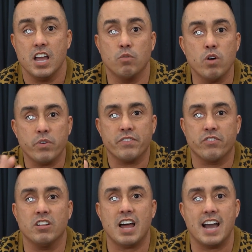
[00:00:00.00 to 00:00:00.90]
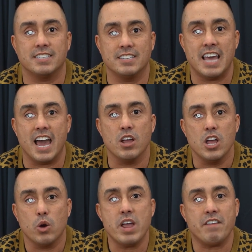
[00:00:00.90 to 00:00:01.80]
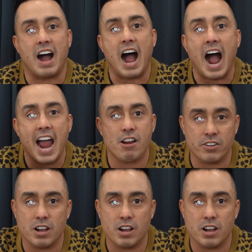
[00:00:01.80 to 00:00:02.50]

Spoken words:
And what we've realized is that we have a higher